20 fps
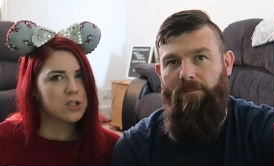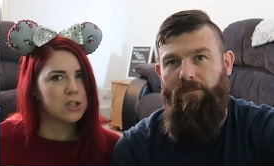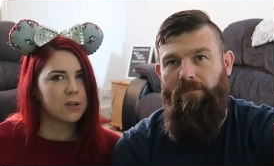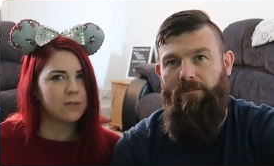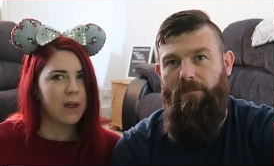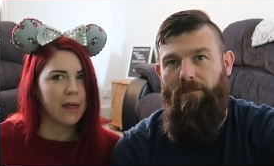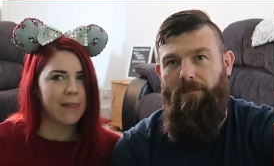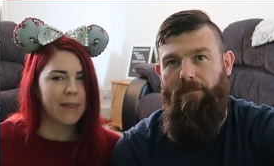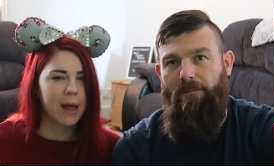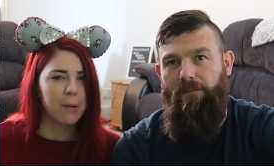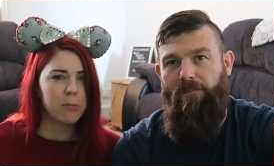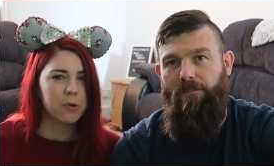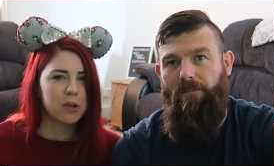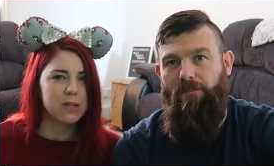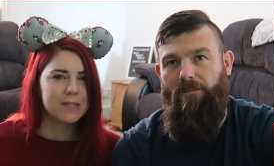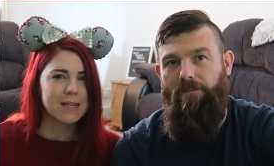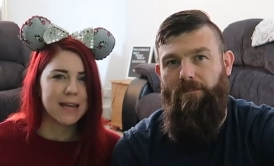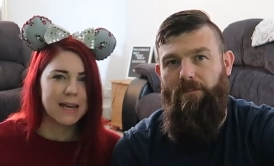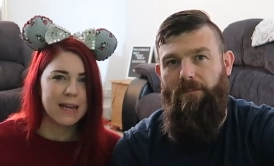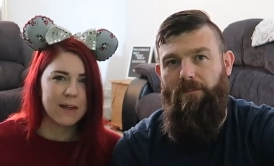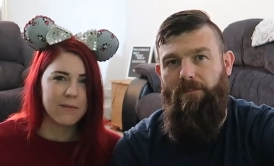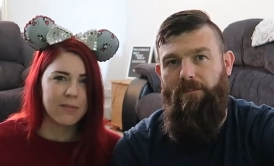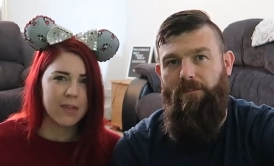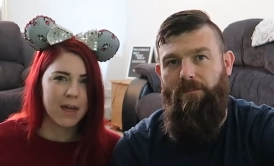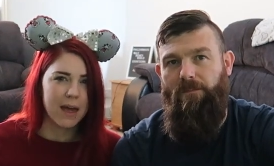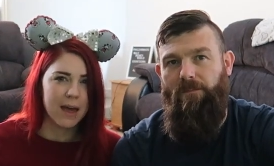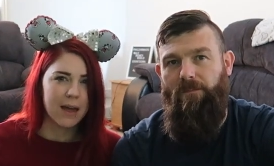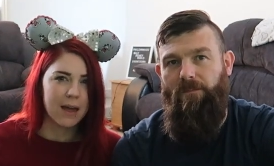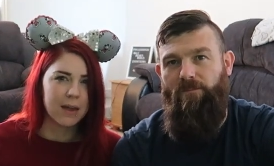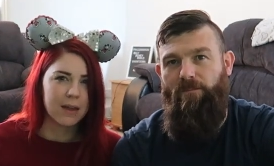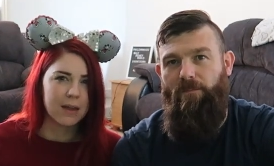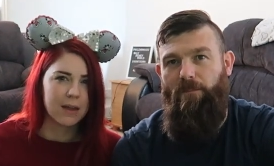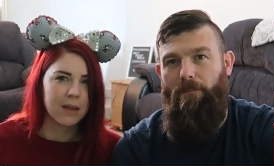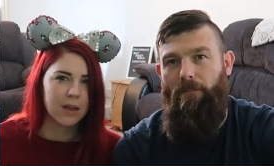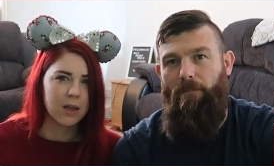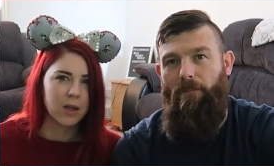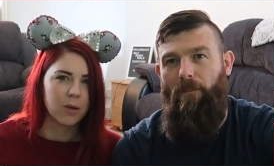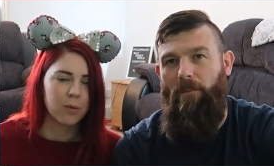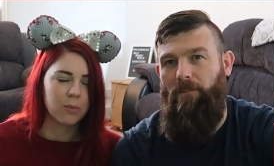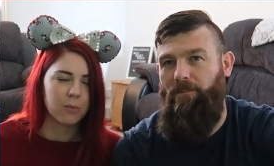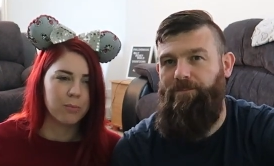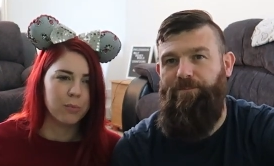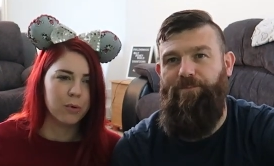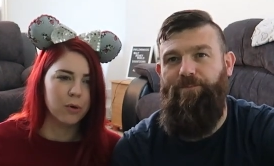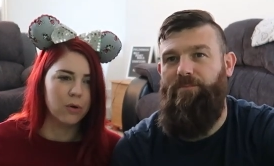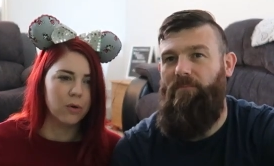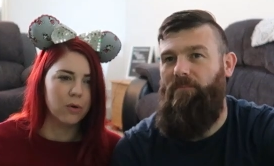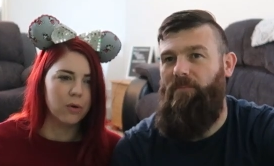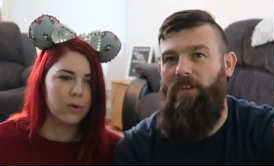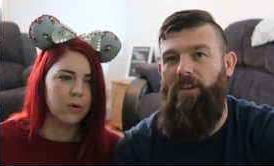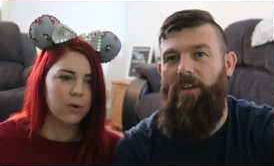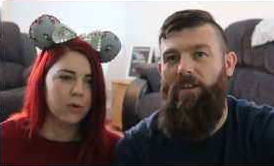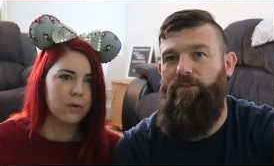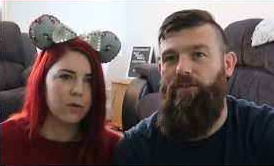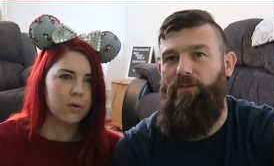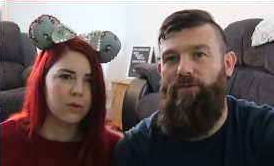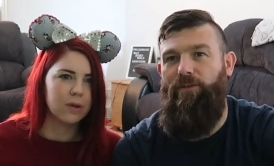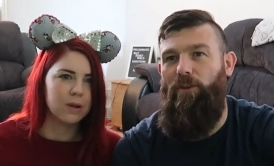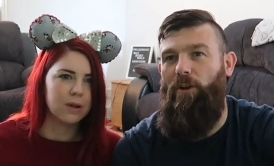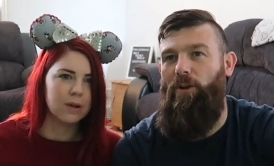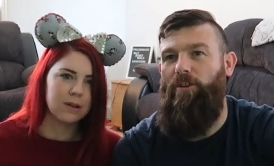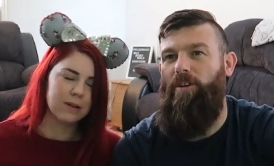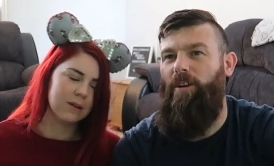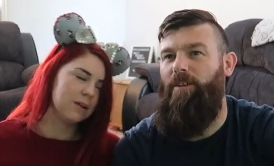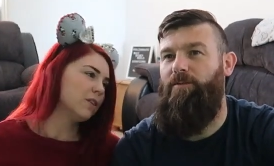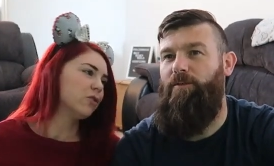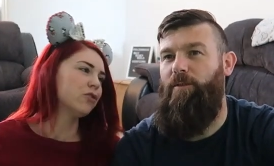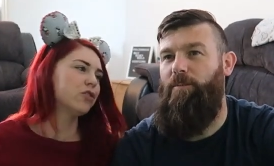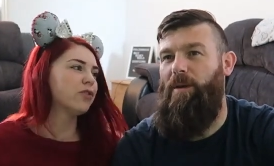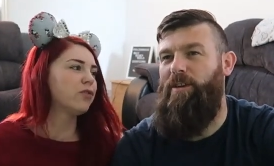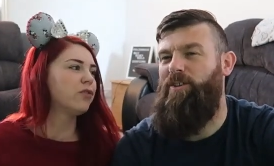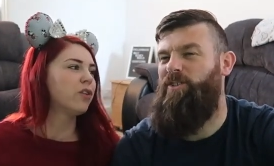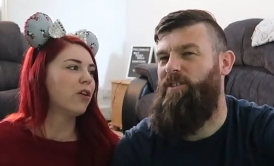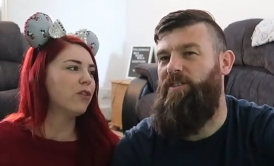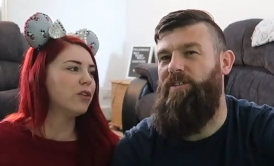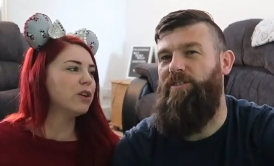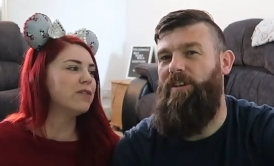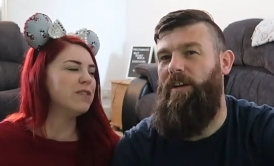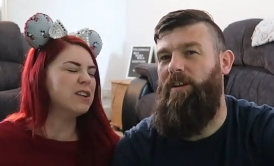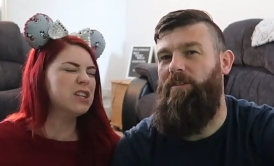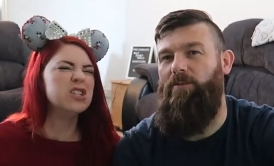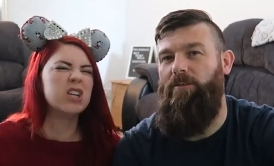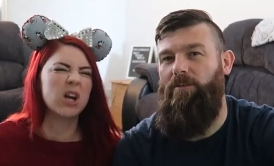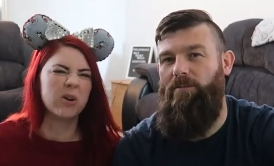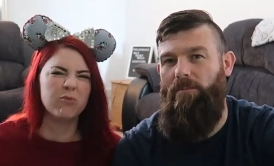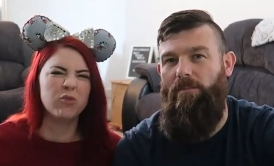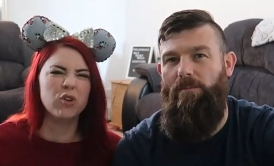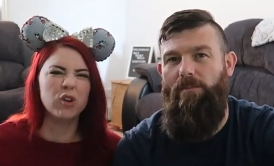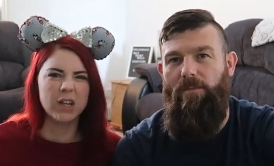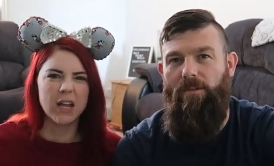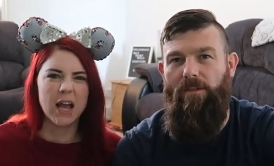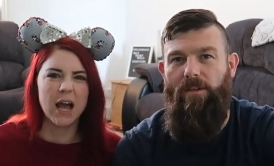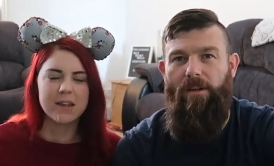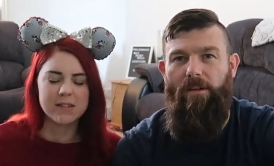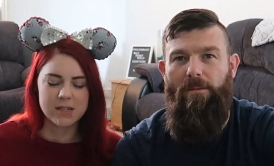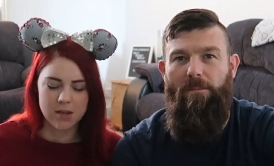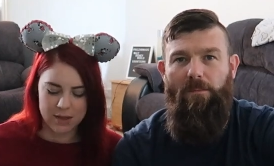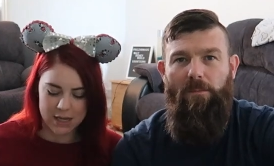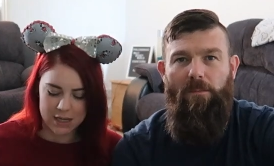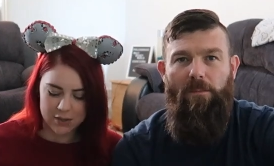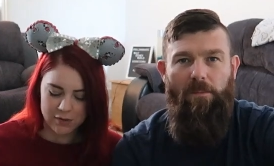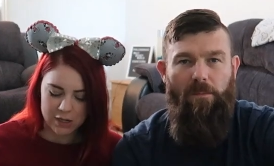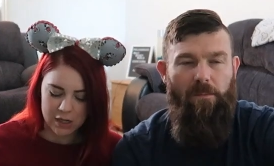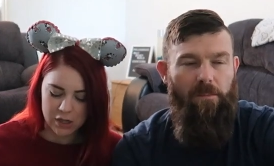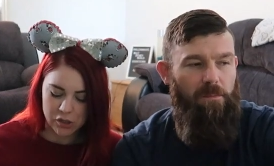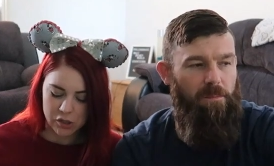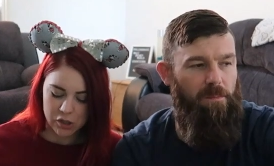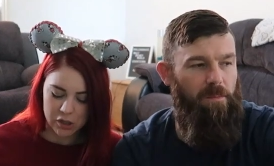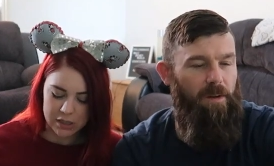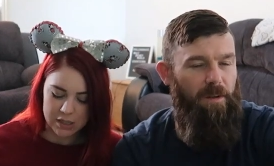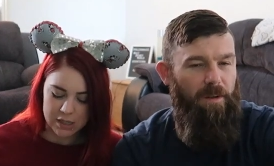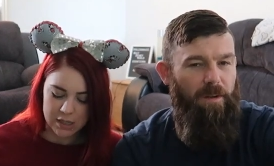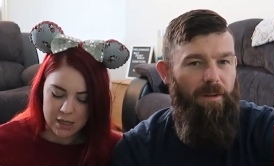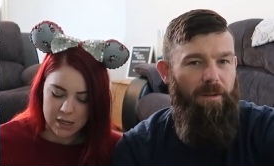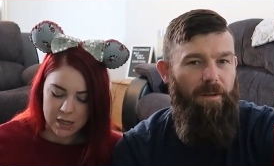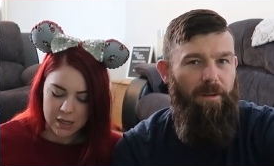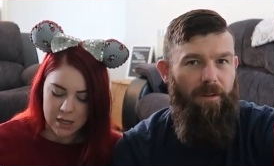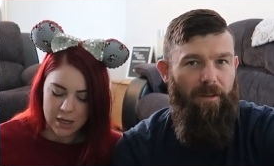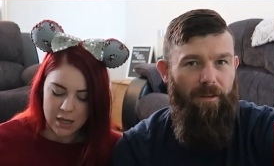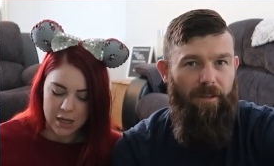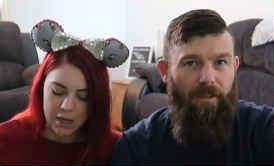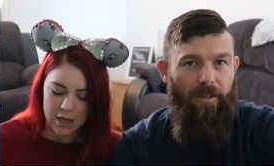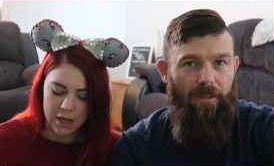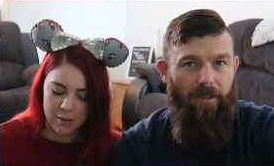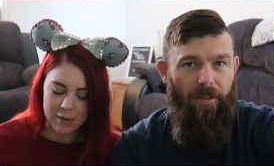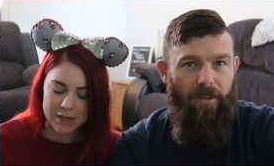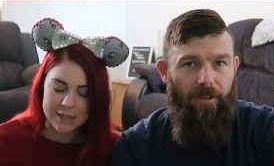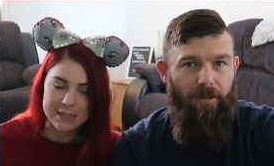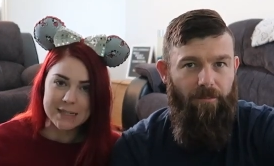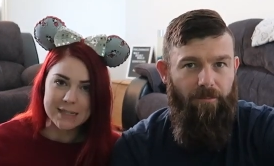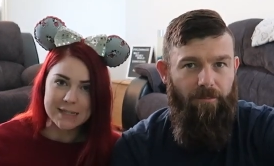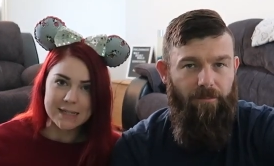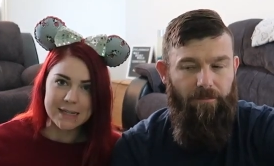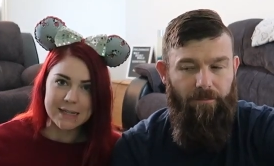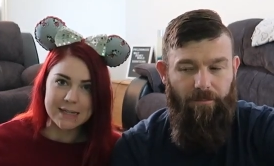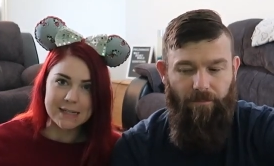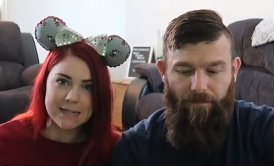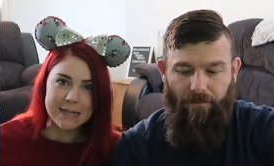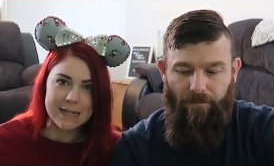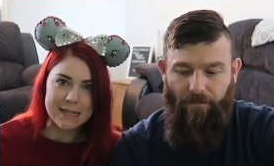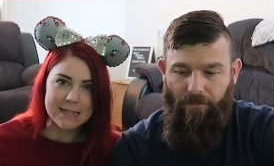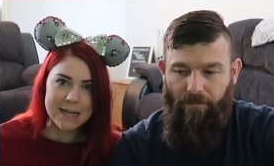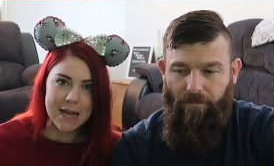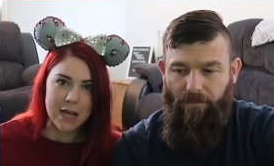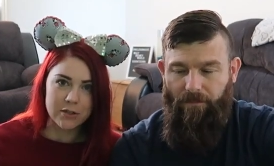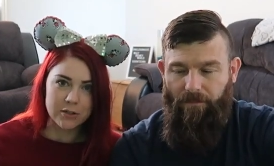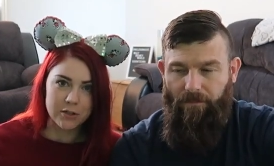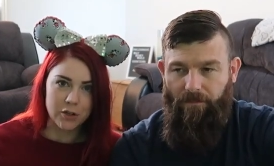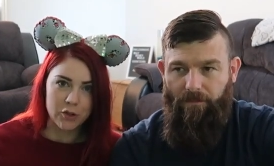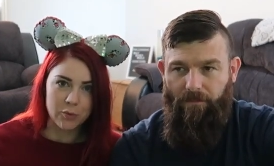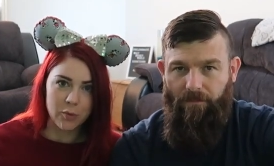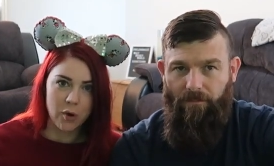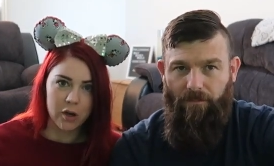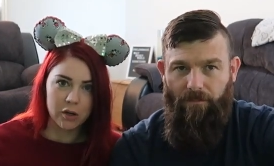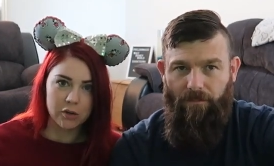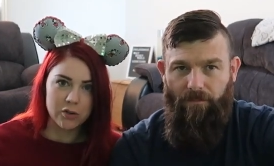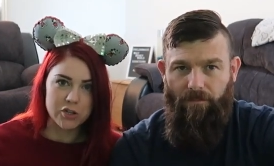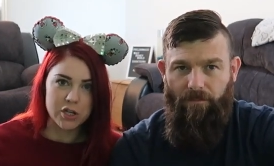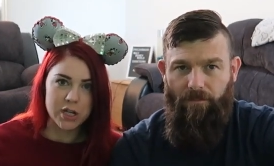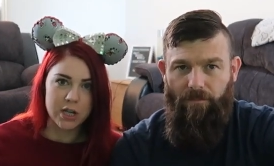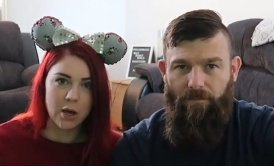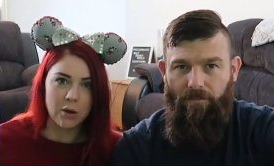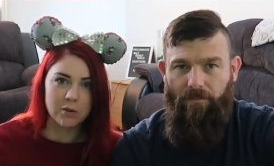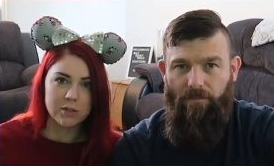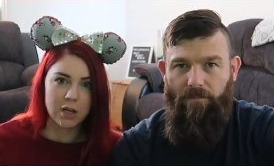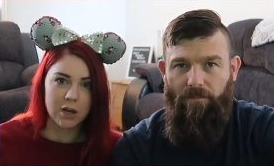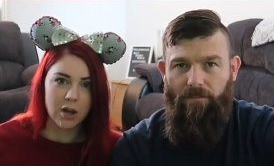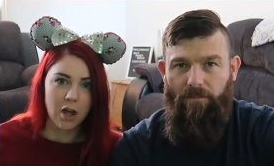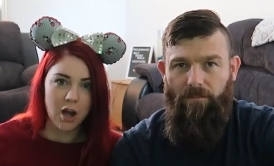Speaker 1: and stuff like that because they live there, but...
Speaker 2: Yeah, just Florida
Speaker 1: information. Just Florida in general, yeah, so that's really good. Disney in Detail is another one, she goes a